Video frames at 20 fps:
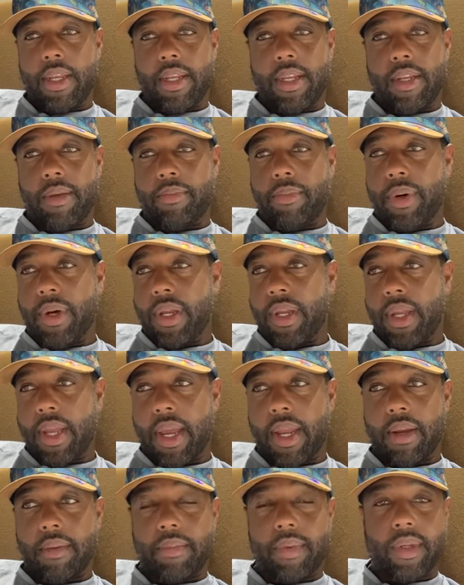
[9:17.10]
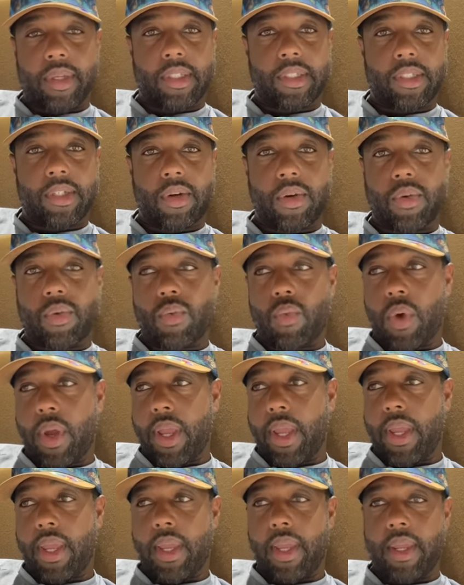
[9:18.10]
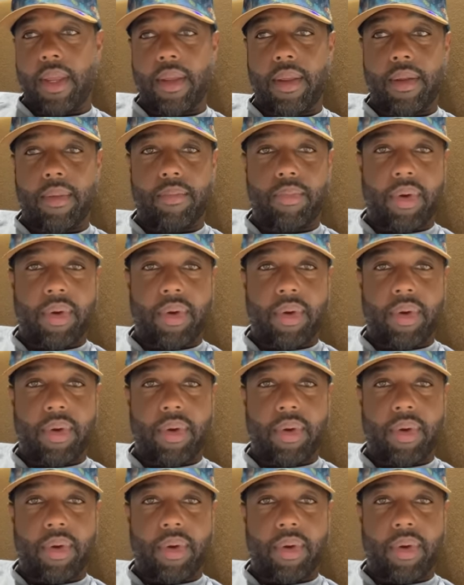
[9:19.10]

the butt got to be a certain way,